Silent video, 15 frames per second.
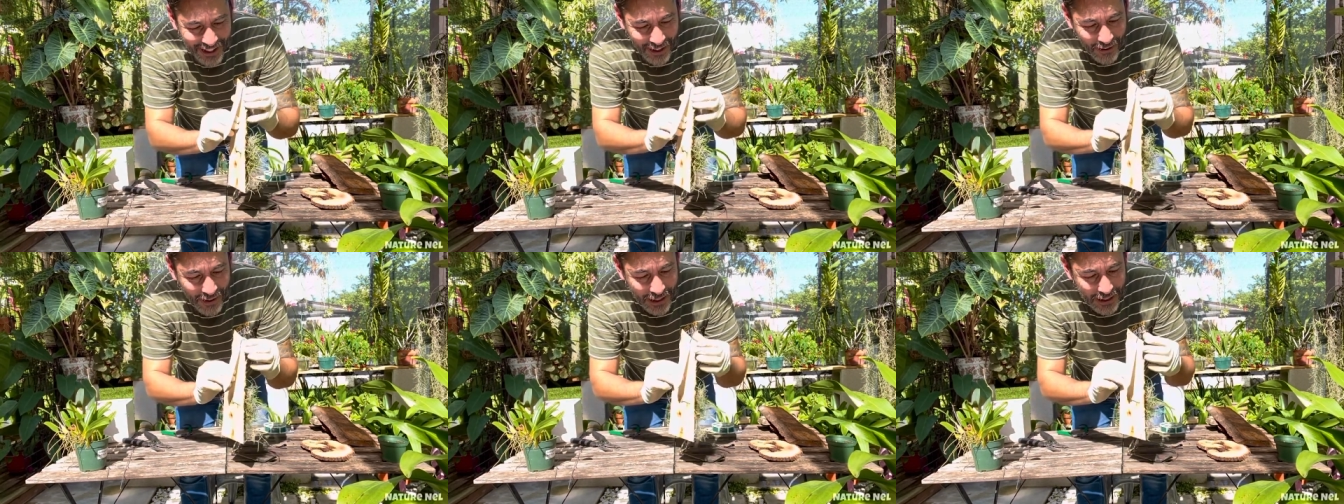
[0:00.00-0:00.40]

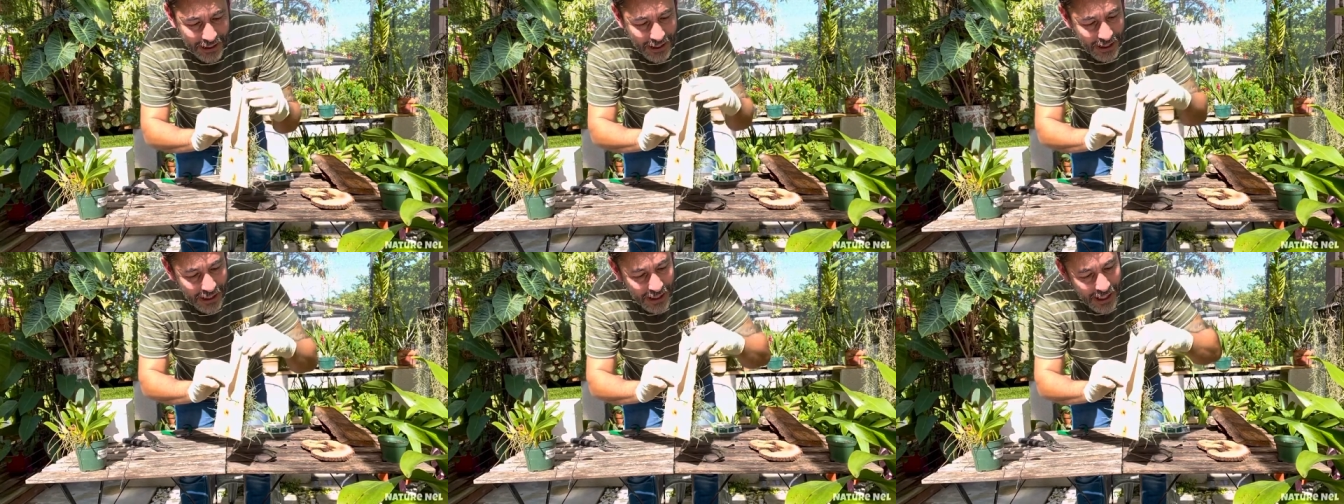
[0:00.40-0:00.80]
all right,
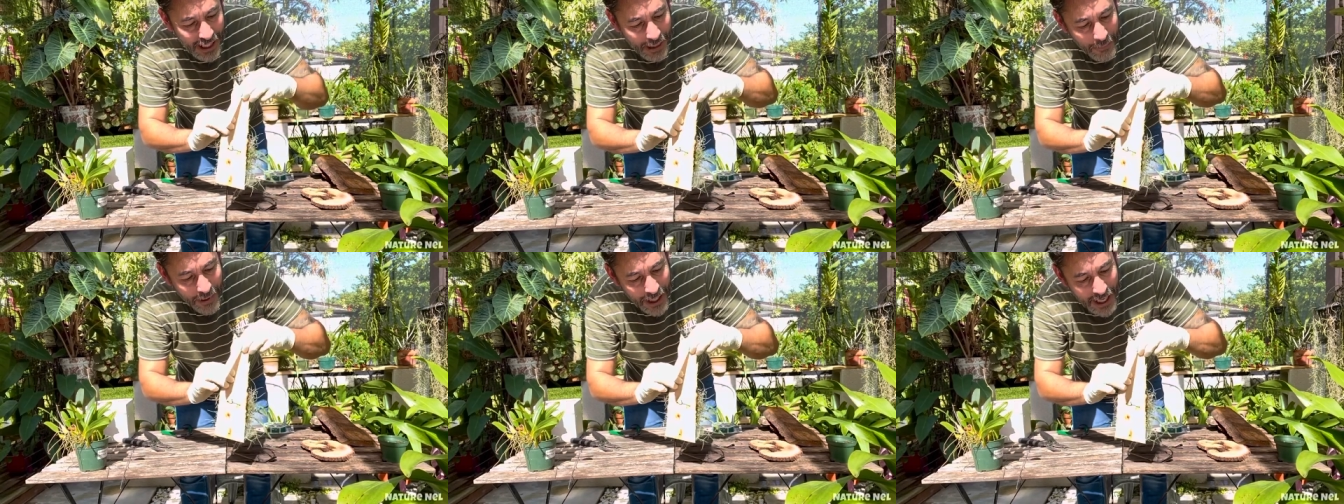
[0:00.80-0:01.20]

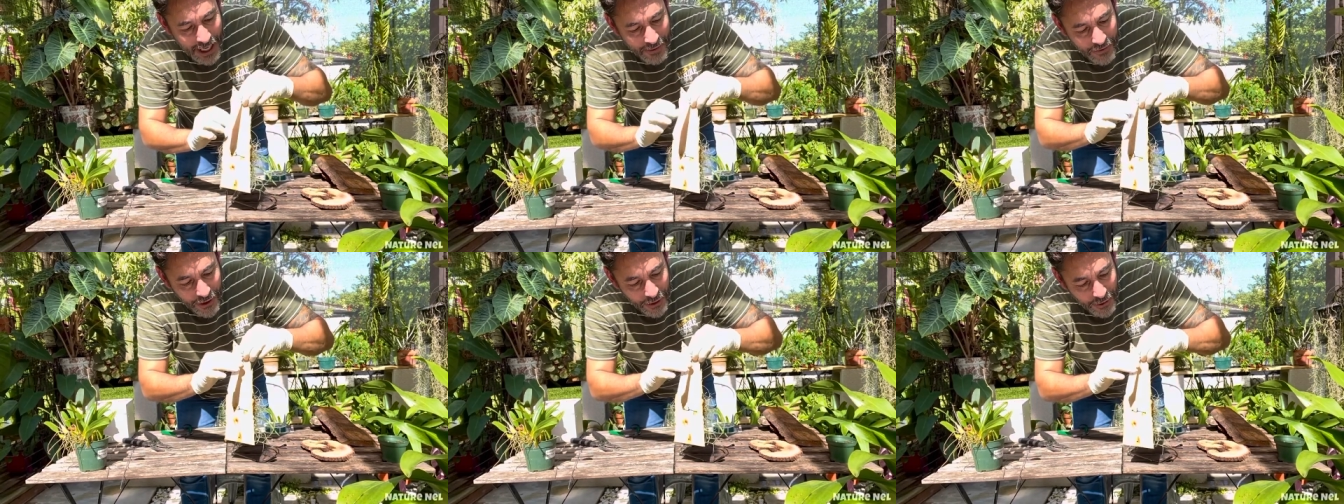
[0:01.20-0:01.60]
I'm gonna
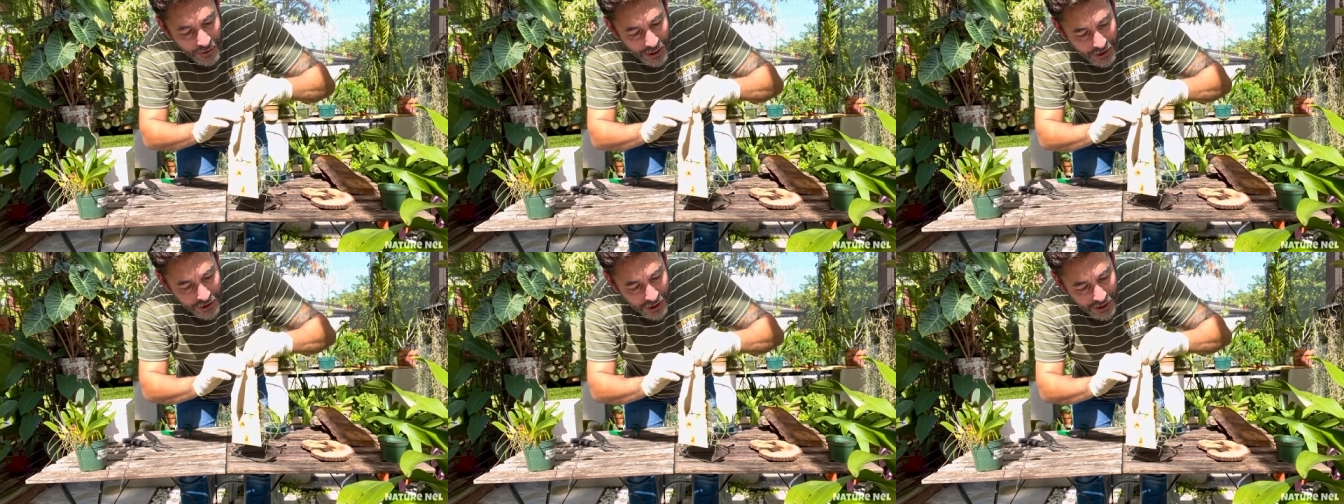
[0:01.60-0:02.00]
have to
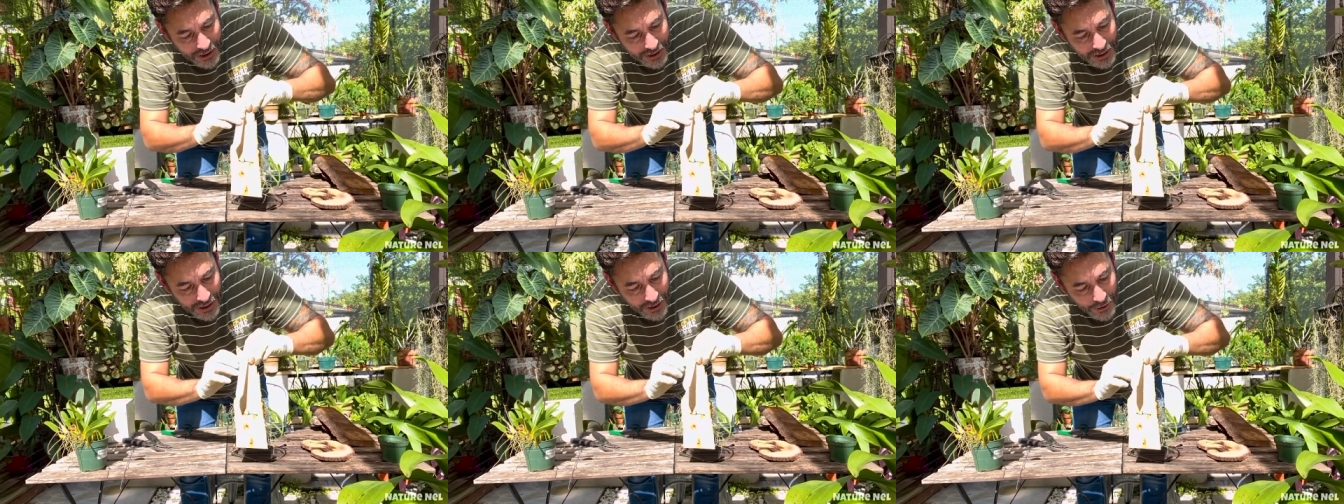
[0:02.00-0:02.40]

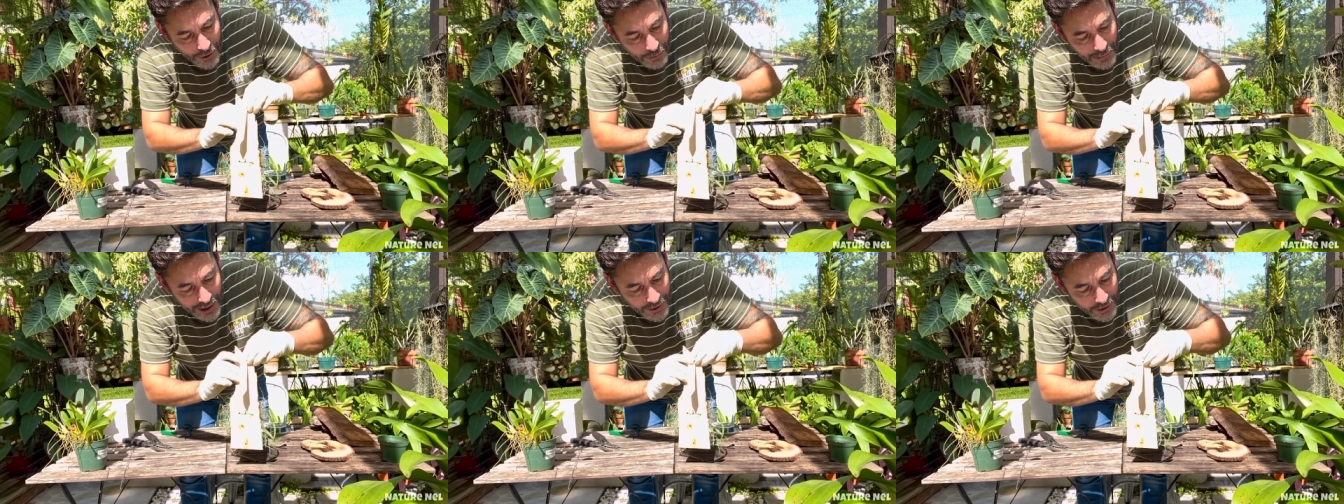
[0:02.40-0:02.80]
adjust it a little
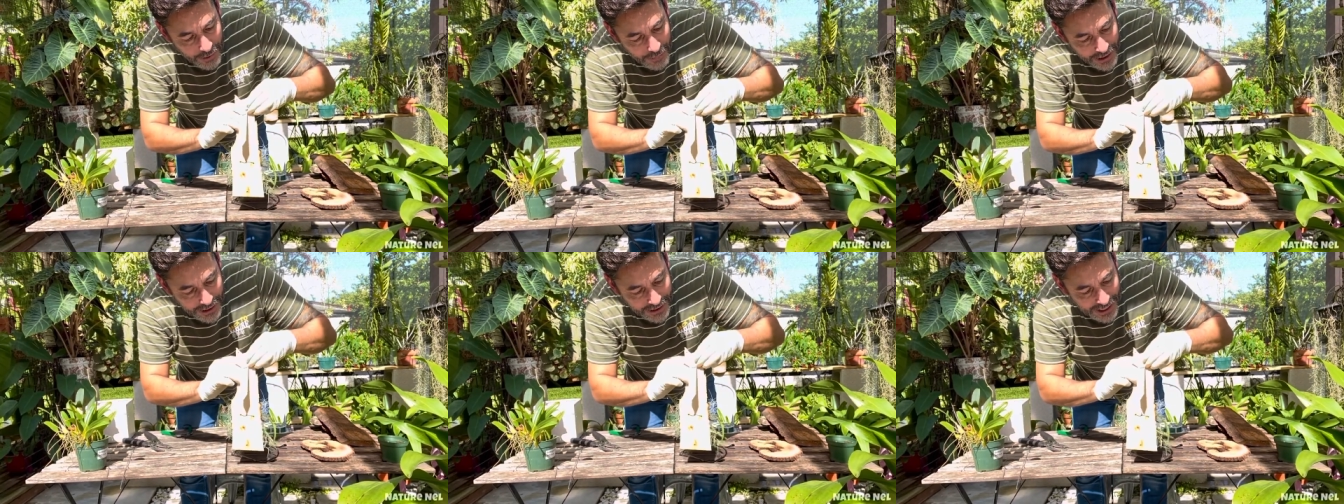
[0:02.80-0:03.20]
better
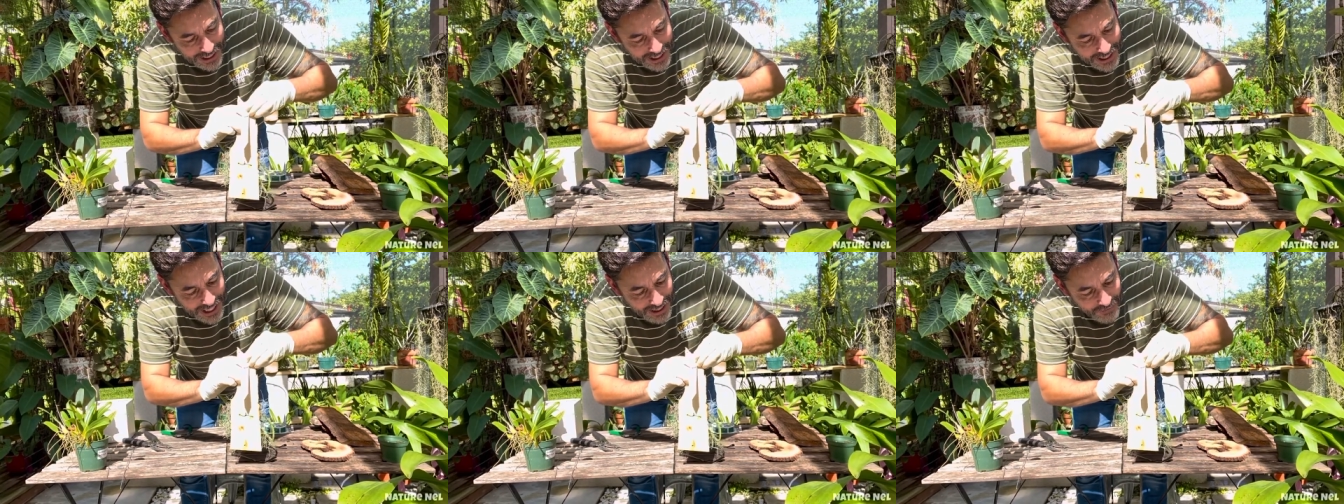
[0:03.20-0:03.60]
because I
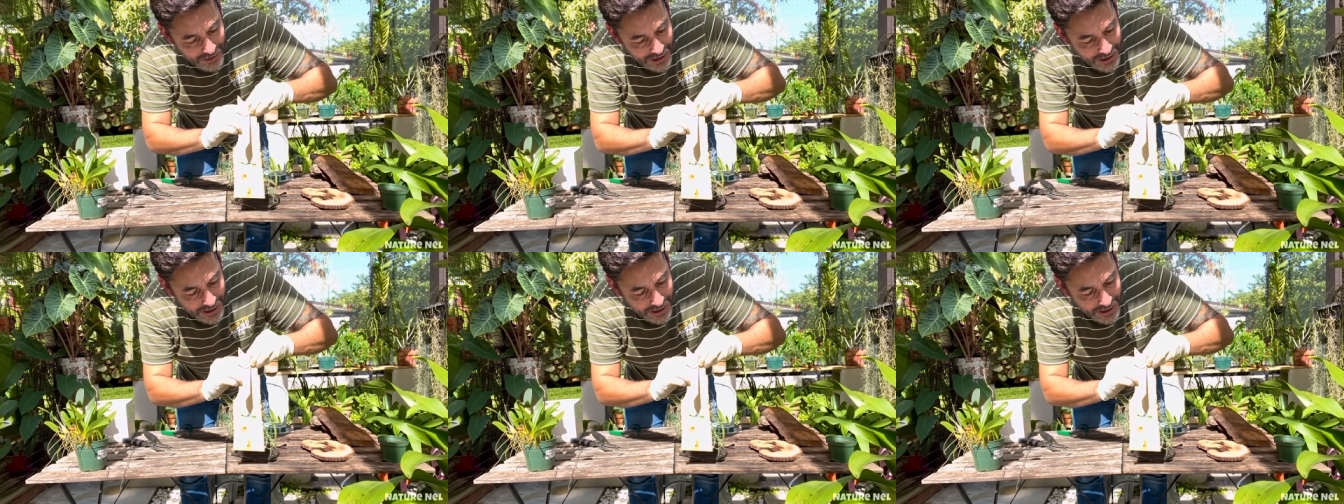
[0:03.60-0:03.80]
didn't have, a,